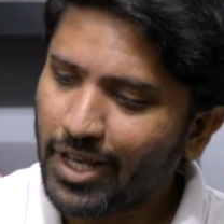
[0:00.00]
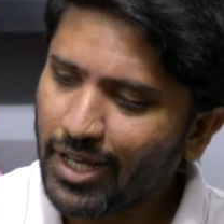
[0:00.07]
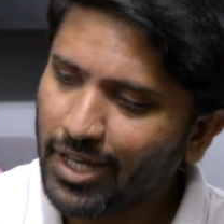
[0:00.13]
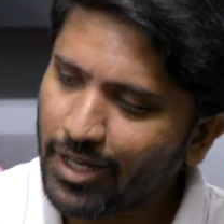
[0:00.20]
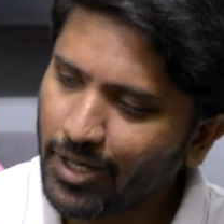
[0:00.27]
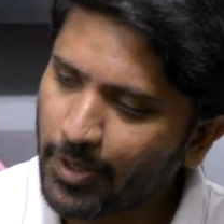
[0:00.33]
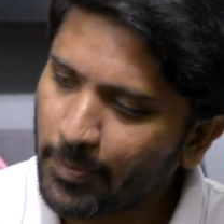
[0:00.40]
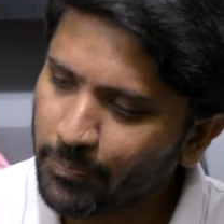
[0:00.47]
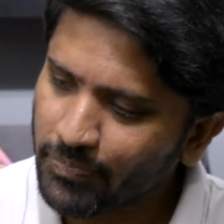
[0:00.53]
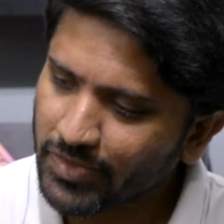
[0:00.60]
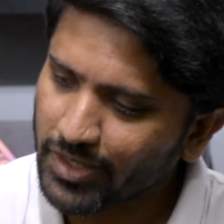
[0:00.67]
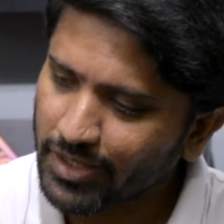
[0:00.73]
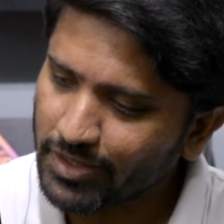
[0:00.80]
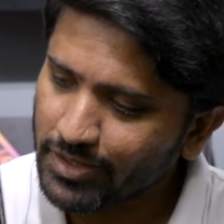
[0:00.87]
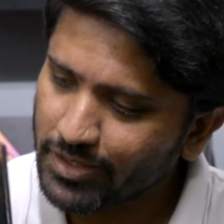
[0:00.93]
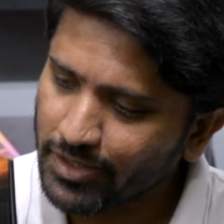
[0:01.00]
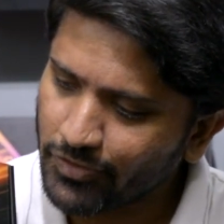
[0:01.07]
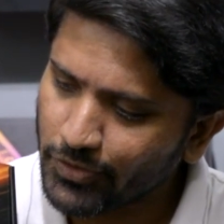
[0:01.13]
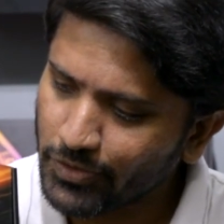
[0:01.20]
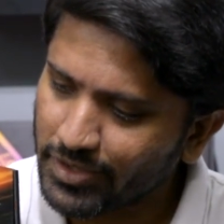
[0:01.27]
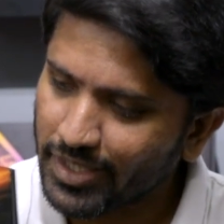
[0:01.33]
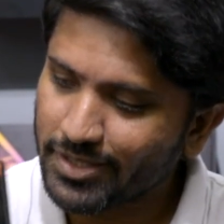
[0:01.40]
The
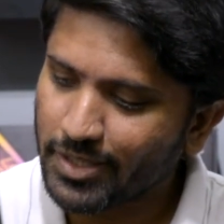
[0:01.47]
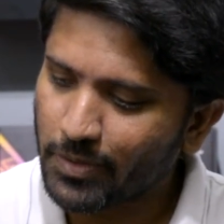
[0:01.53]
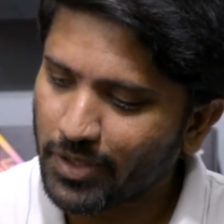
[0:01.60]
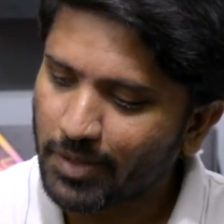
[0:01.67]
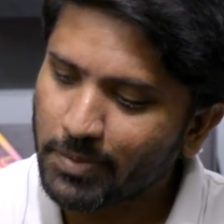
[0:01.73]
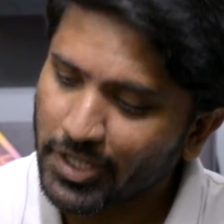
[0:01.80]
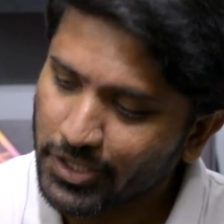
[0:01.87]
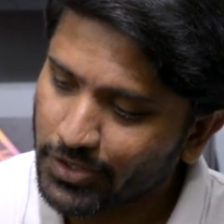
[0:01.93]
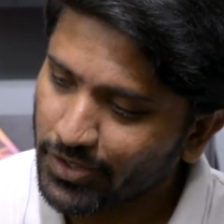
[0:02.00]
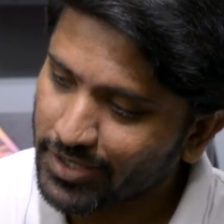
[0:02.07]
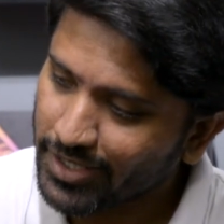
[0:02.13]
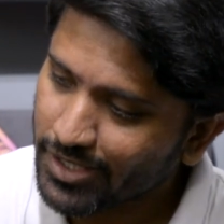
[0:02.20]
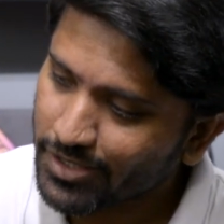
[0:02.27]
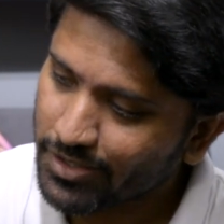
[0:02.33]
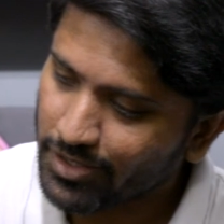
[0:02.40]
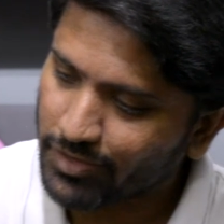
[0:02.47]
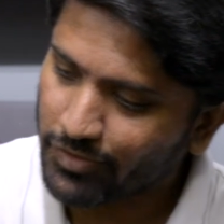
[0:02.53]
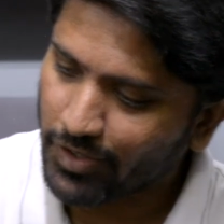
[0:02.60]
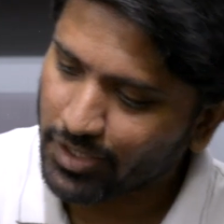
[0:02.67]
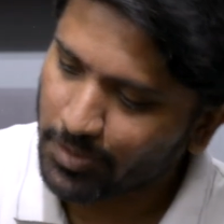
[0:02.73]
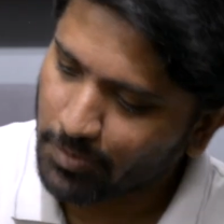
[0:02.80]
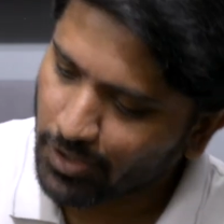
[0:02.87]
few things they want to bring to your attention on the
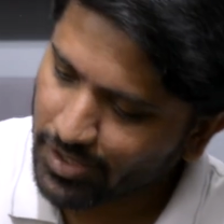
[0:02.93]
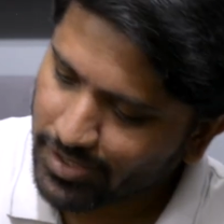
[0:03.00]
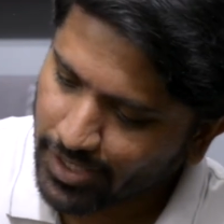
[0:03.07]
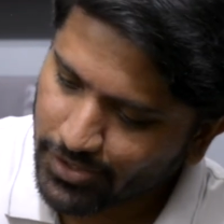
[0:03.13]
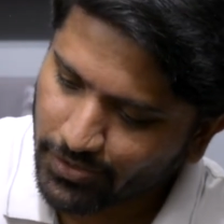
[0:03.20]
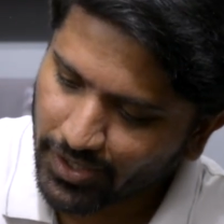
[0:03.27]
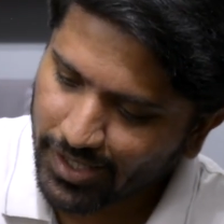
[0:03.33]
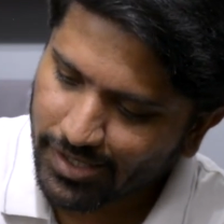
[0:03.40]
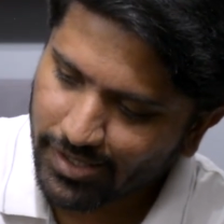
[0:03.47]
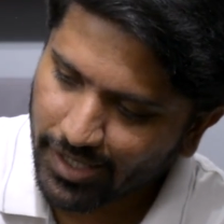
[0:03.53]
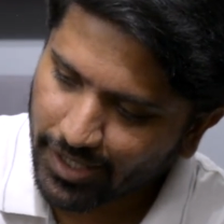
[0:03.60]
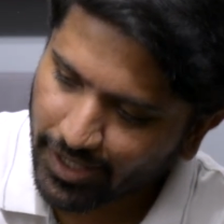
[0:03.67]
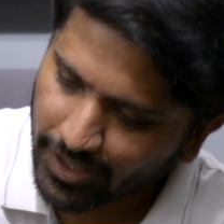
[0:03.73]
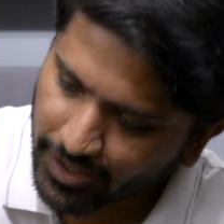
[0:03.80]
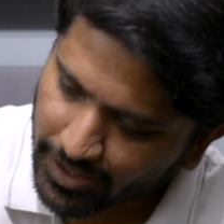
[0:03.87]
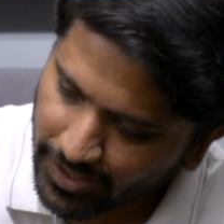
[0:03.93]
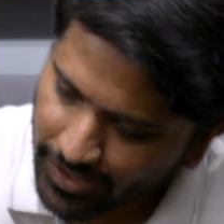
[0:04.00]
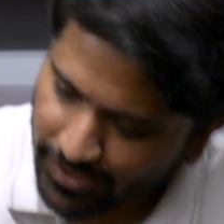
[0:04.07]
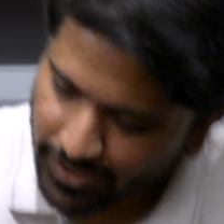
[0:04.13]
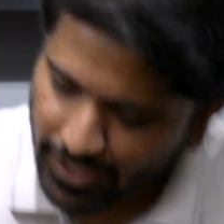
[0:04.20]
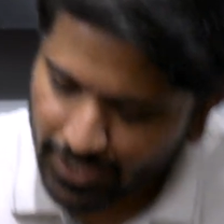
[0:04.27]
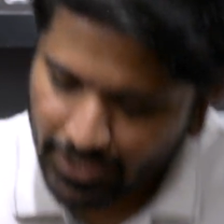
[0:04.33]
front of the box, as you can see here,
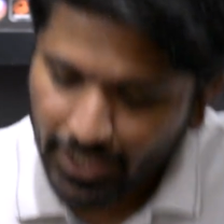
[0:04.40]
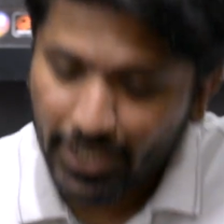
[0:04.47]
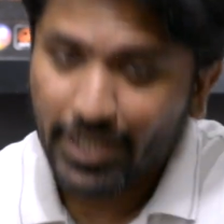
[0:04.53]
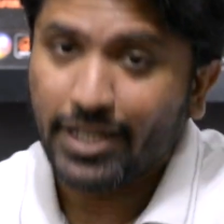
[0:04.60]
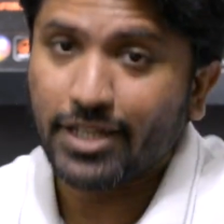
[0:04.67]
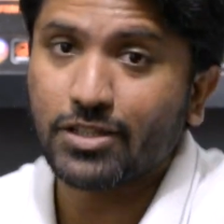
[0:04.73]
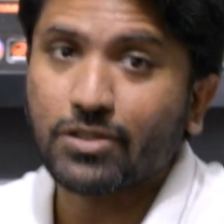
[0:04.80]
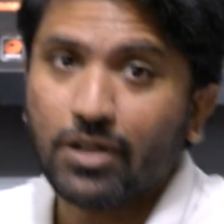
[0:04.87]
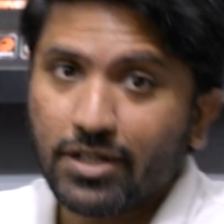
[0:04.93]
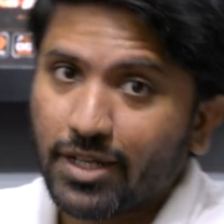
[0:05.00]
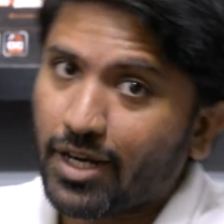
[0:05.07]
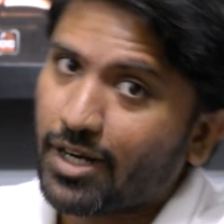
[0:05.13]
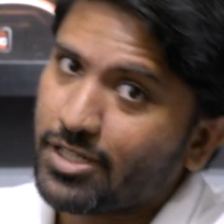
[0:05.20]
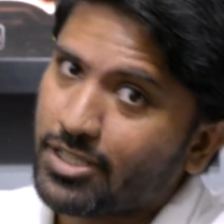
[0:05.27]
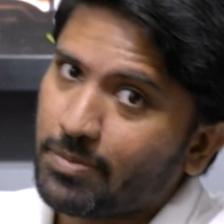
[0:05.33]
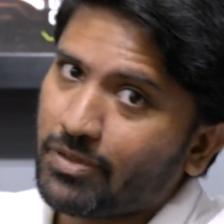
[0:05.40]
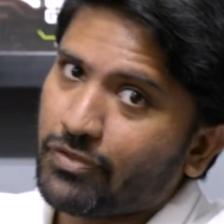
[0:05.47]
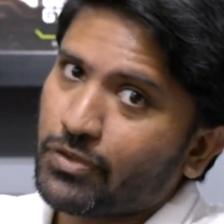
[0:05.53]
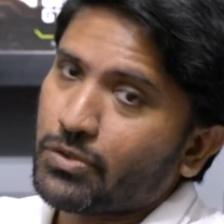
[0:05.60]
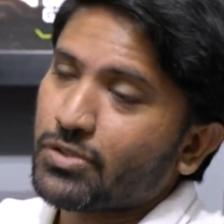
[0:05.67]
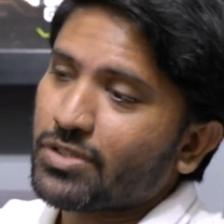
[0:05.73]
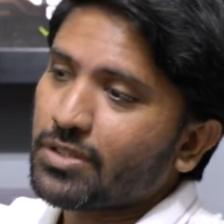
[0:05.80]
is that it's got RGB
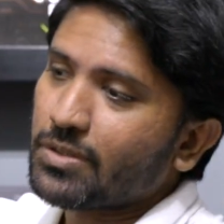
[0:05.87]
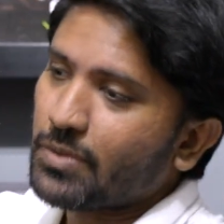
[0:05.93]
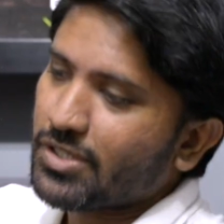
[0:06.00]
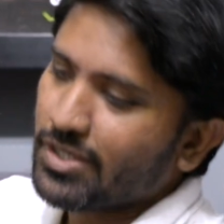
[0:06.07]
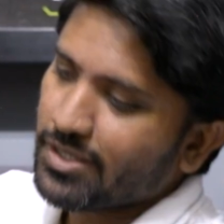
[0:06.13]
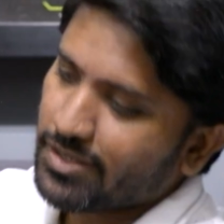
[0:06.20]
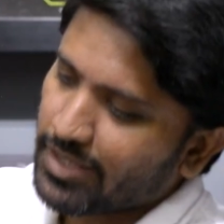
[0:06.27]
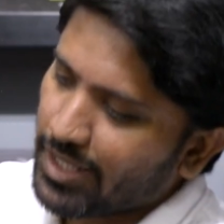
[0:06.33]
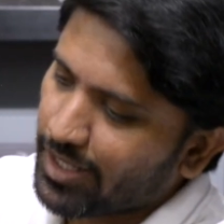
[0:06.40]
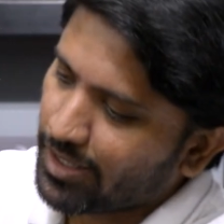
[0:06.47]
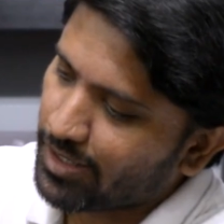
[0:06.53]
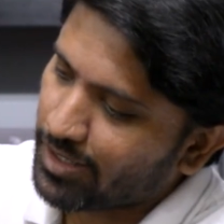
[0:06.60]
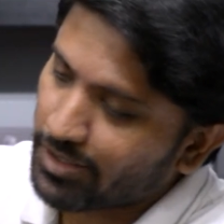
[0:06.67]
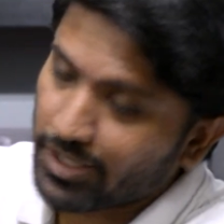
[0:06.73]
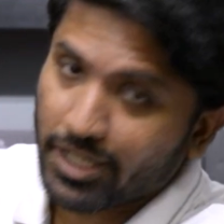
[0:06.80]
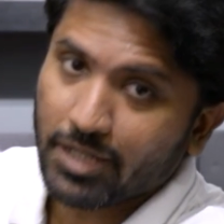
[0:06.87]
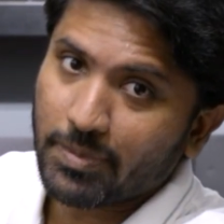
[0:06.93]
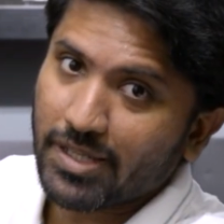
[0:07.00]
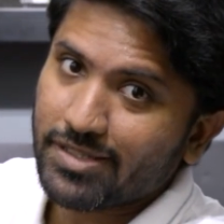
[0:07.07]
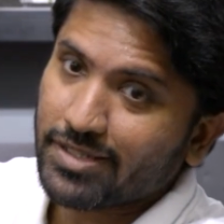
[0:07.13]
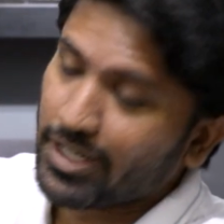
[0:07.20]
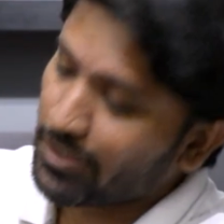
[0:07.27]
Fusion, which is
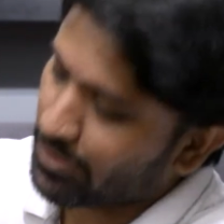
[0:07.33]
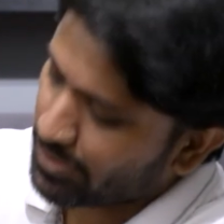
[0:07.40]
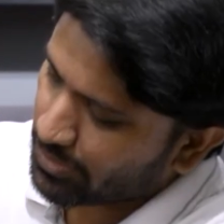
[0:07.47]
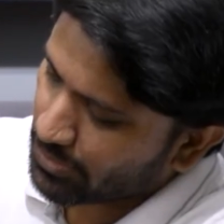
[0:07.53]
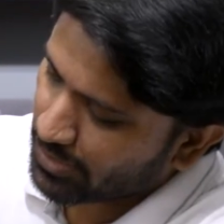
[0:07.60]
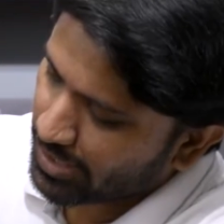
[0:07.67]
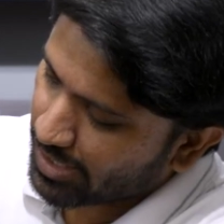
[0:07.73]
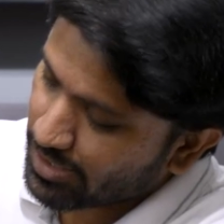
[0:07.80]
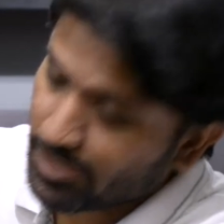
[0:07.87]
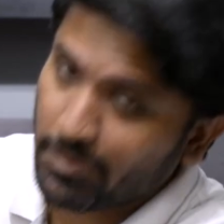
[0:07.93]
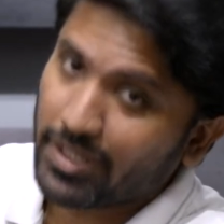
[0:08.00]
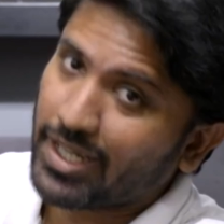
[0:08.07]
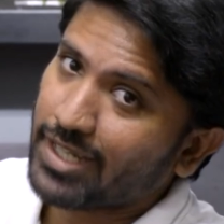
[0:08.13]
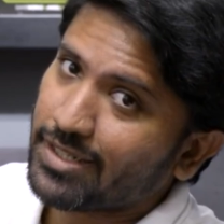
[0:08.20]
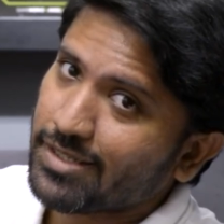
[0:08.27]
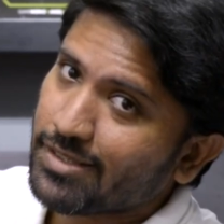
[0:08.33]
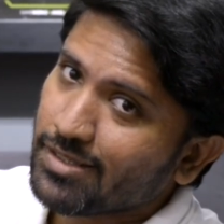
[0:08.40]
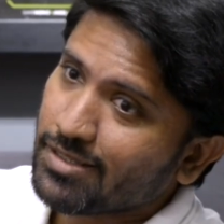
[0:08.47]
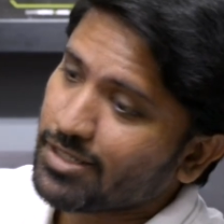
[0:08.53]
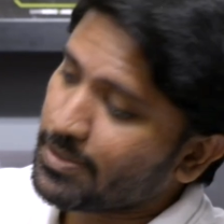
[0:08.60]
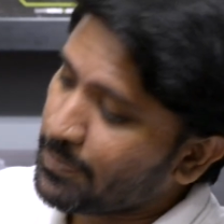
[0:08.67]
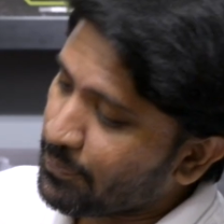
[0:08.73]
Gigabyte's take on the whole RGB lighting
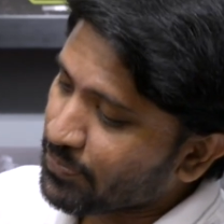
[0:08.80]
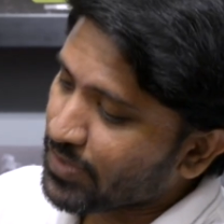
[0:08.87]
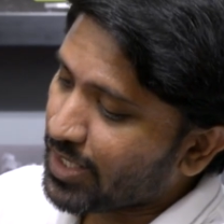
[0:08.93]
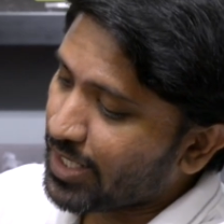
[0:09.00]
system.